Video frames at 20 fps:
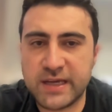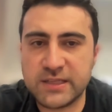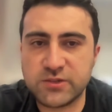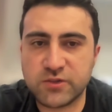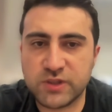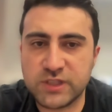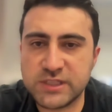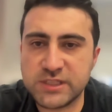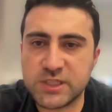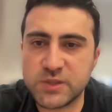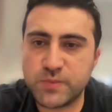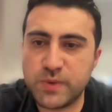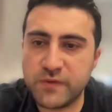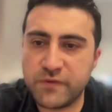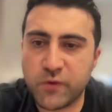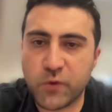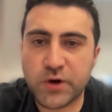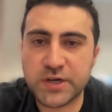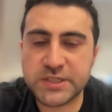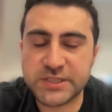so this is
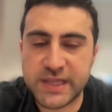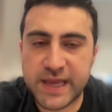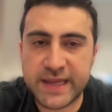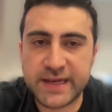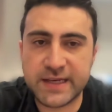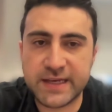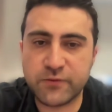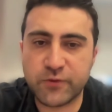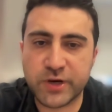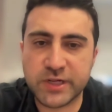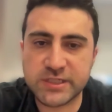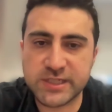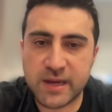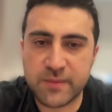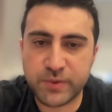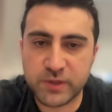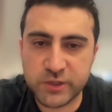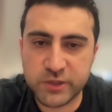before staining, for example.